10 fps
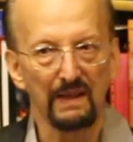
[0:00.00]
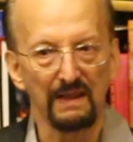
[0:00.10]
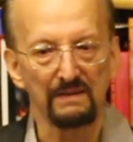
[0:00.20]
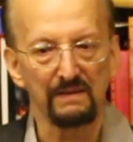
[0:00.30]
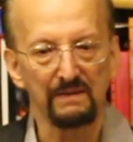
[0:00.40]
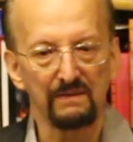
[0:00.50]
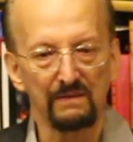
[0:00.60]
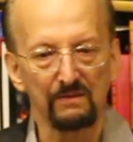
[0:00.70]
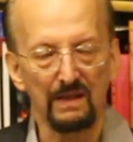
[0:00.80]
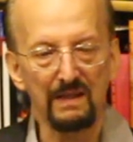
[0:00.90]
and
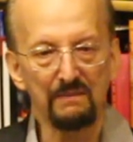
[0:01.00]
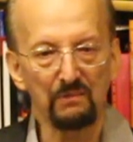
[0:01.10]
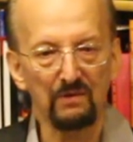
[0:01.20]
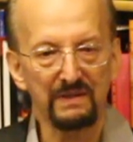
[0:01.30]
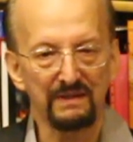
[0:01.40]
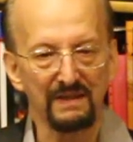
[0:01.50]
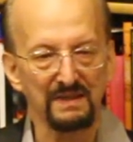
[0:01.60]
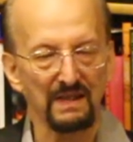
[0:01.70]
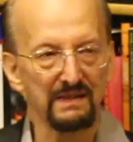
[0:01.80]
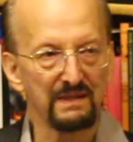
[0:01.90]
Crowley brought in
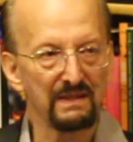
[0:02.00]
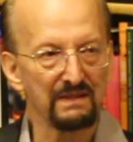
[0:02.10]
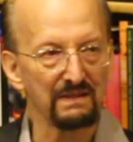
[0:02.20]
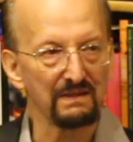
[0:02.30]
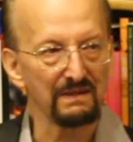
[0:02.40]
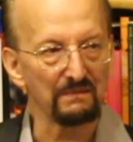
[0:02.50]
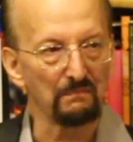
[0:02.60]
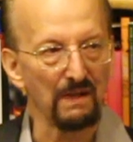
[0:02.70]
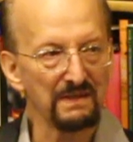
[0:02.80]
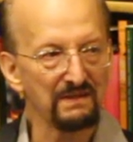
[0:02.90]
this idea that it
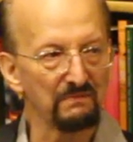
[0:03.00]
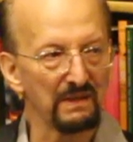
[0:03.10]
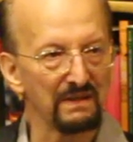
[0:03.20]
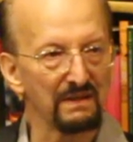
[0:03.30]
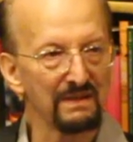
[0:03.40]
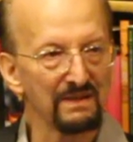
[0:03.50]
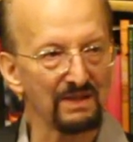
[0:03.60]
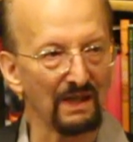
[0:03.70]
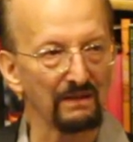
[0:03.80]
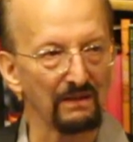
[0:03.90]
might have been
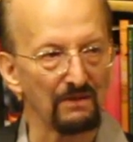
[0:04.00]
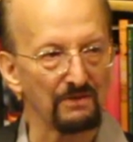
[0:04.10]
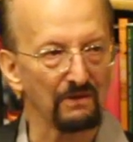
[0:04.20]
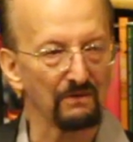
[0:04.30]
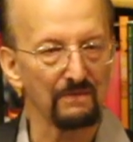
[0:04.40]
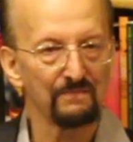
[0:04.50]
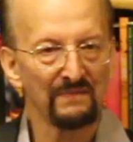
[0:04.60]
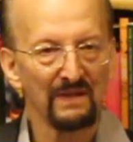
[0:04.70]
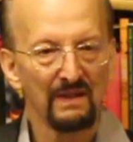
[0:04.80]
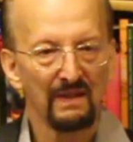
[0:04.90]
psychological.
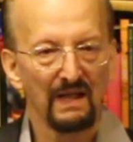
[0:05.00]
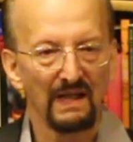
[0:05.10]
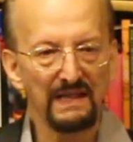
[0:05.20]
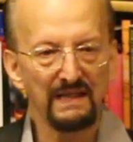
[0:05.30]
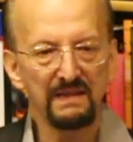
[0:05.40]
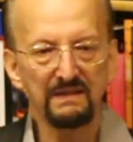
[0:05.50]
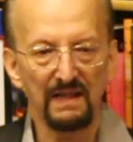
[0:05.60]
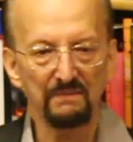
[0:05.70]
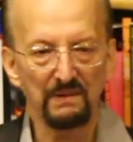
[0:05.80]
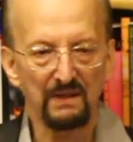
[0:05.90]
And he did
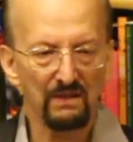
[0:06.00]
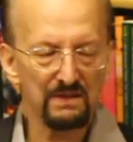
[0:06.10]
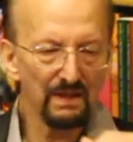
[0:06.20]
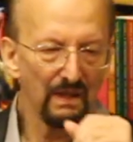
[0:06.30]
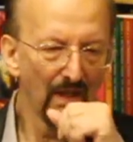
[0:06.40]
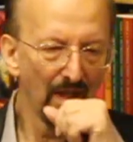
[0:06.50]
that because